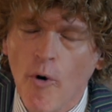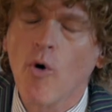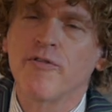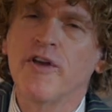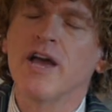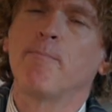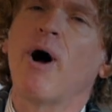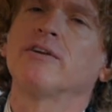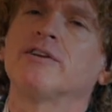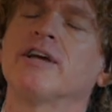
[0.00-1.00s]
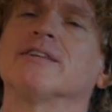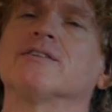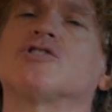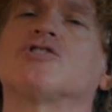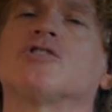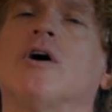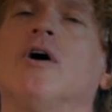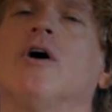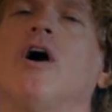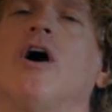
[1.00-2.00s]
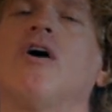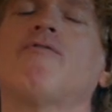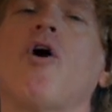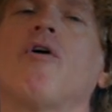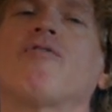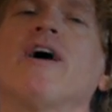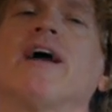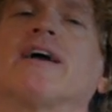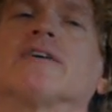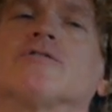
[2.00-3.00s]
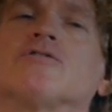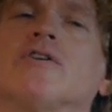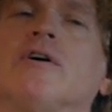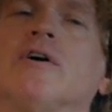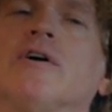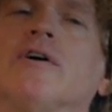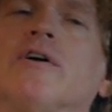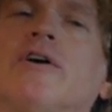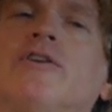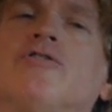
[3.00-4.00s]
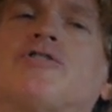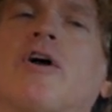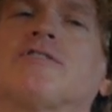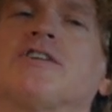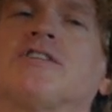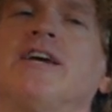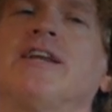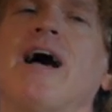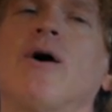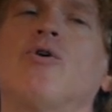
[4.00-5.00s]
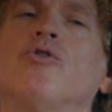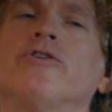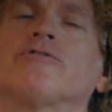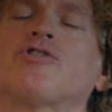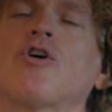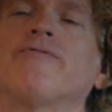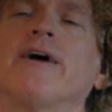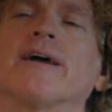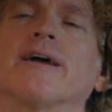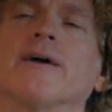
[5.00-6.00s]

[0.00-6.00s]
for the abundance of all things can you start to see now who you're serving